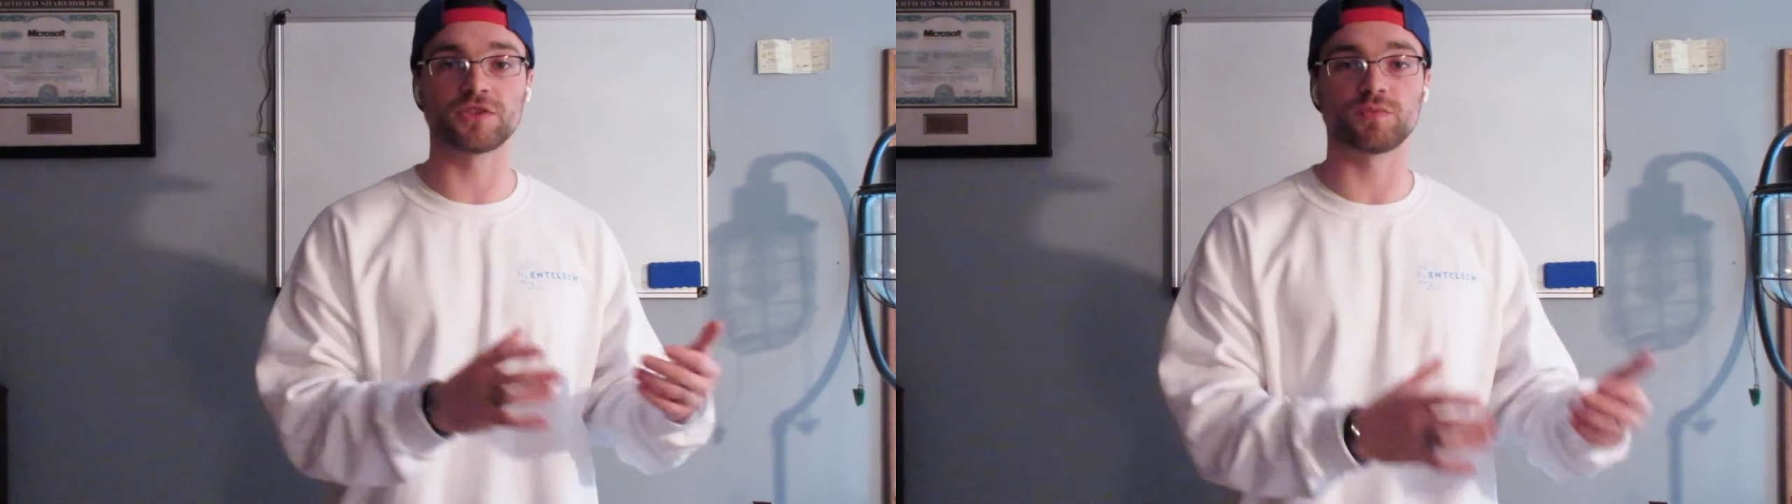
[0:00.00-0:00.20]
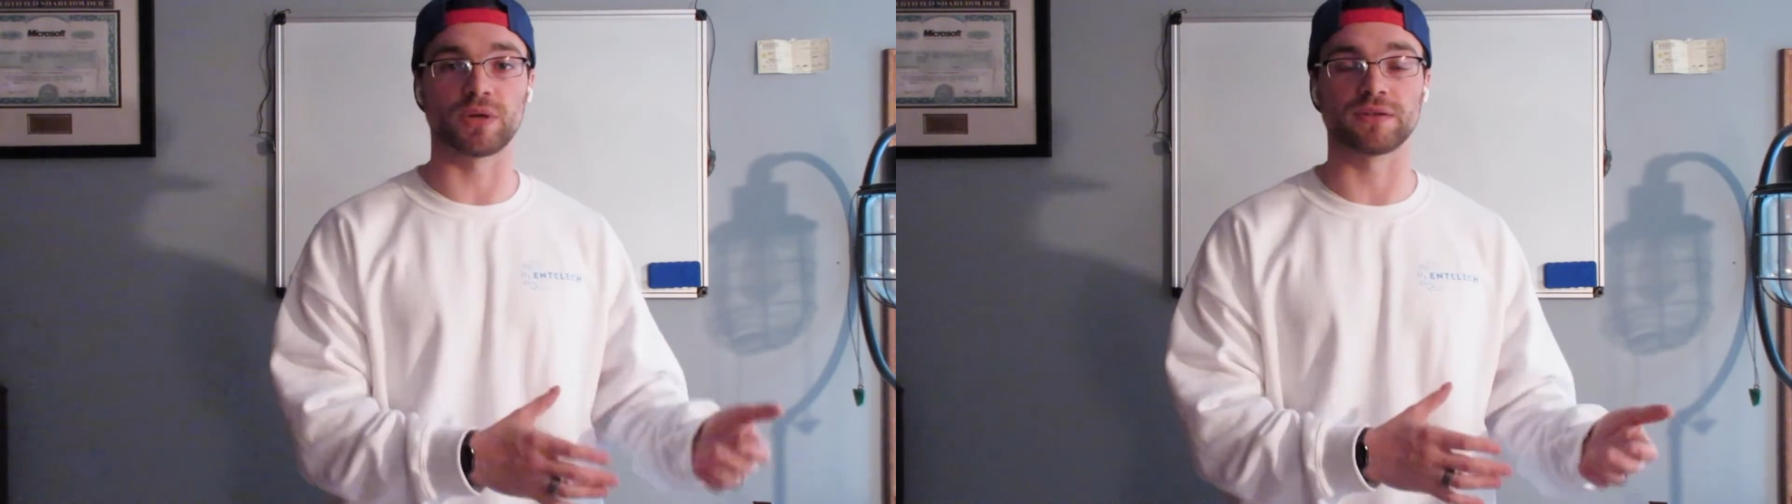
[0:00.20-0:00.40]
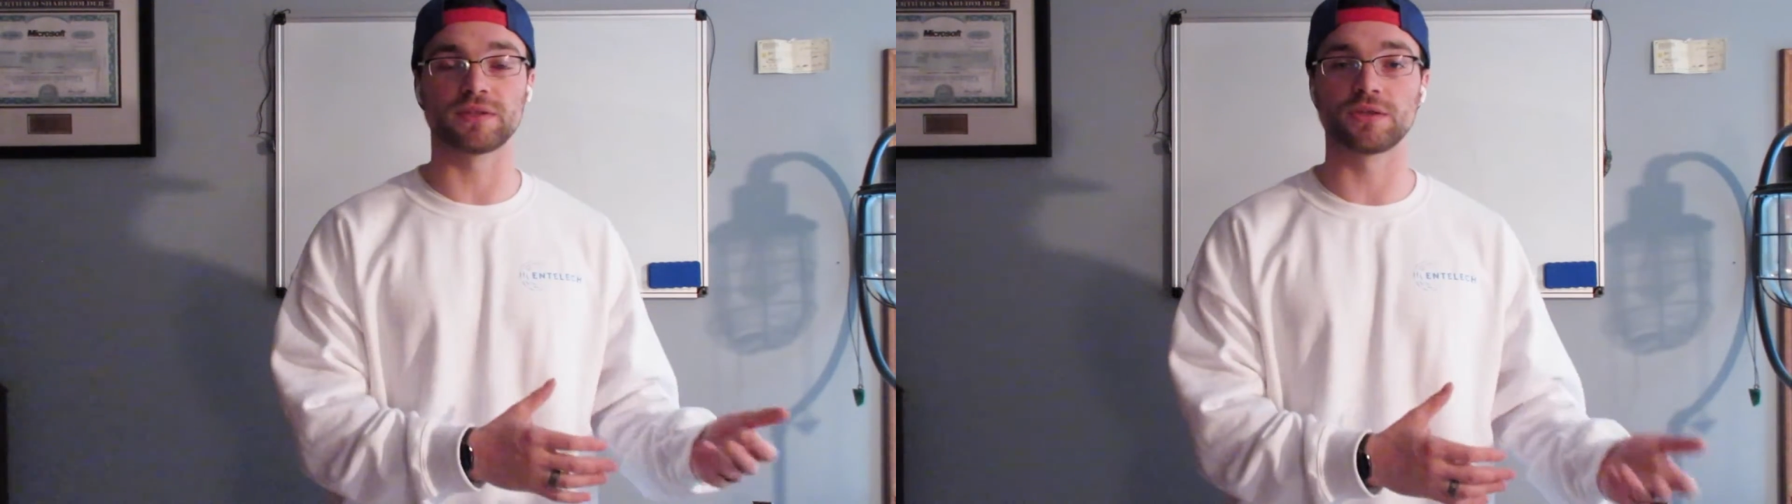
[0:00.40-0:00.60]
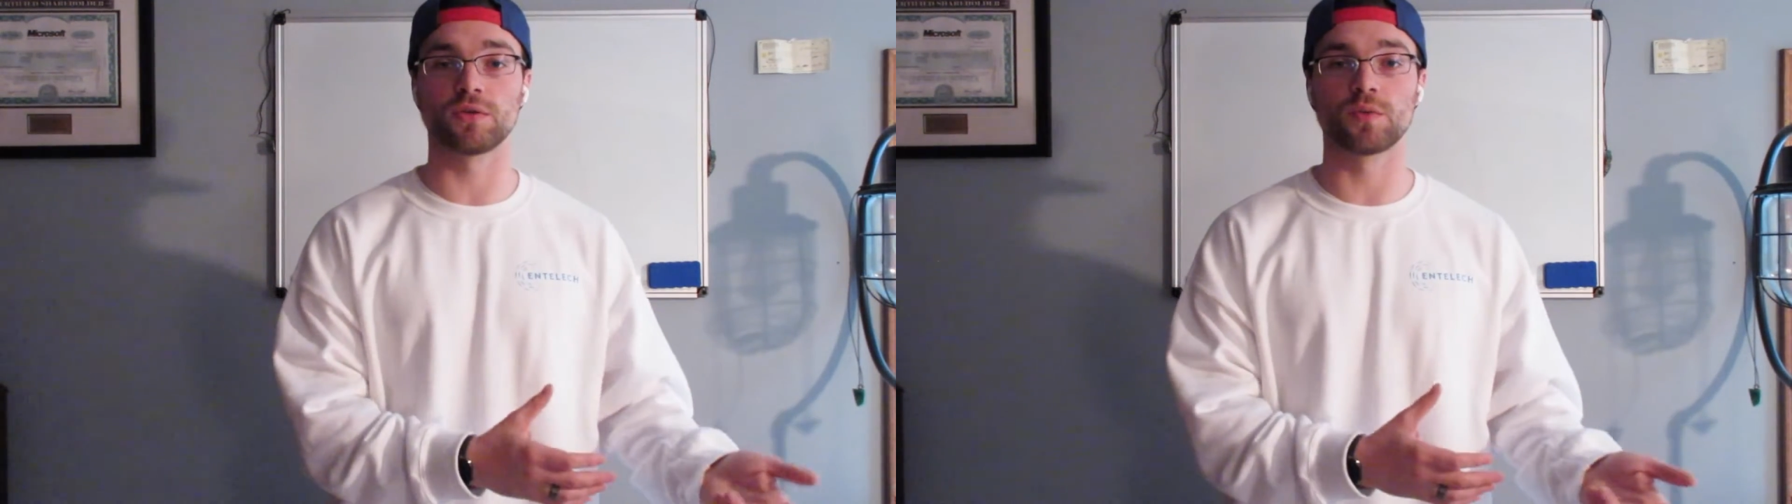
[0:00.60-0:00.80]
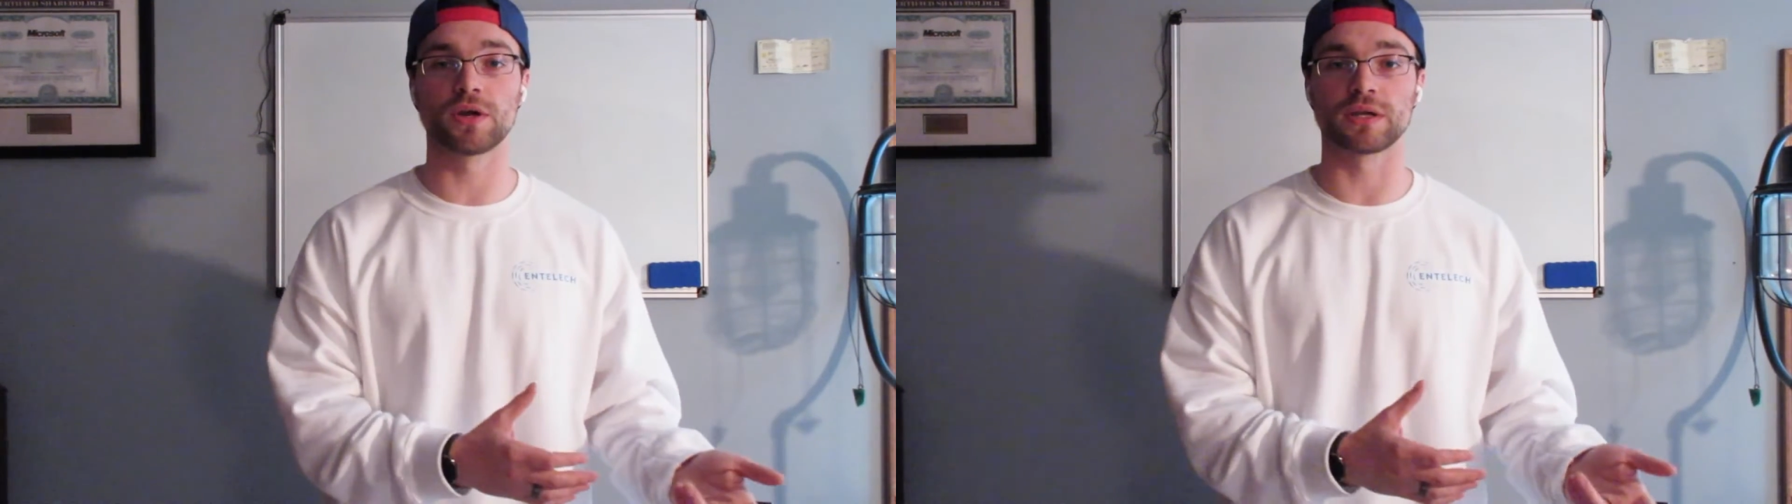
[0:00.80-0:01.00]
space that you're
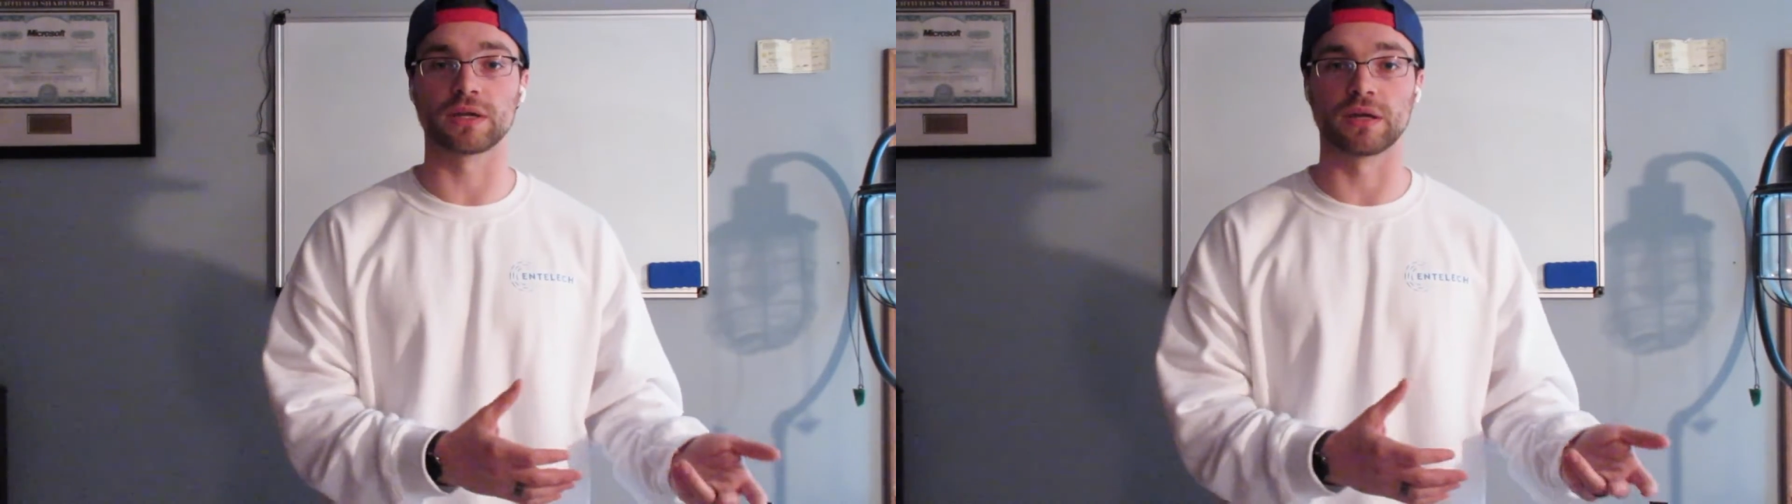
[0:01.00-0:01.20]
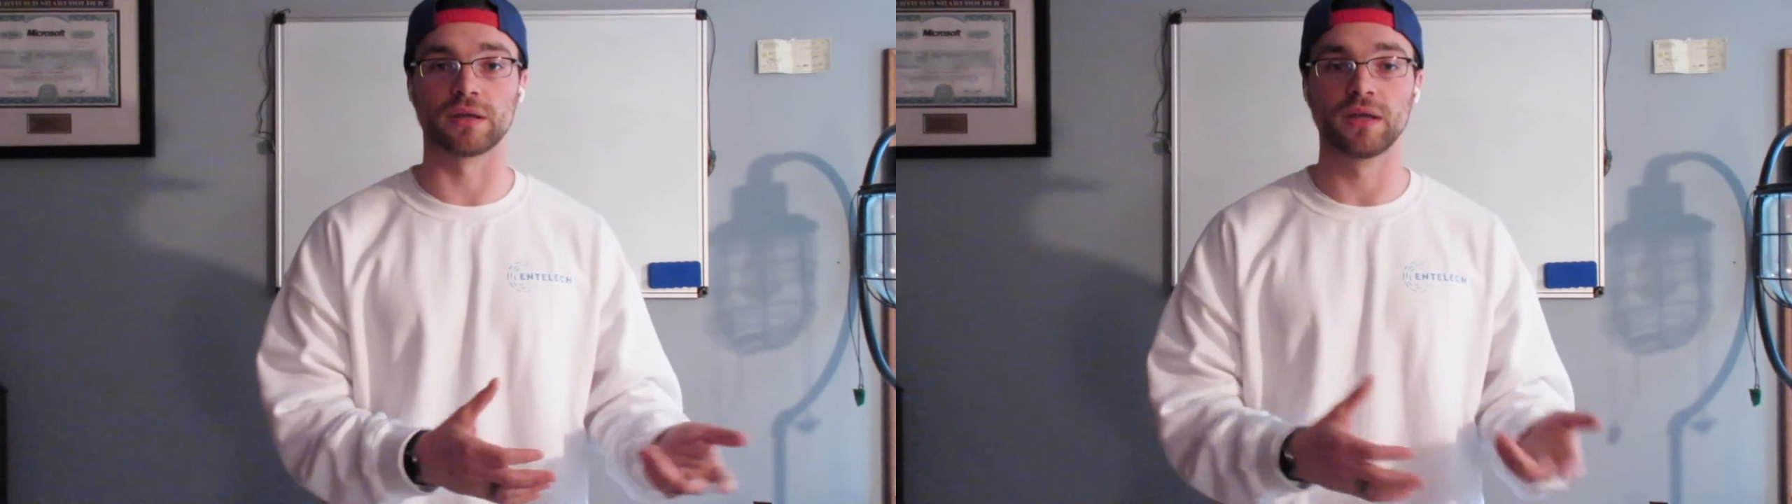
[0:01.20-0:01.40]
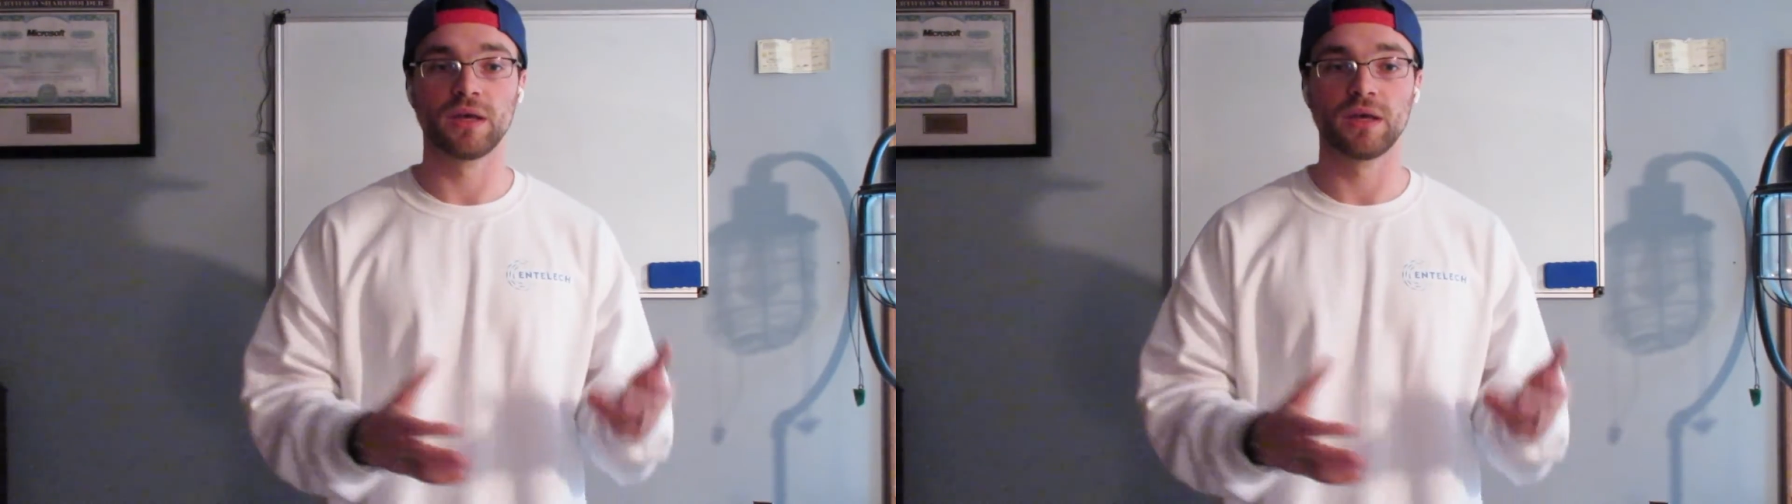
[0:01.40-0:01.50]
working in.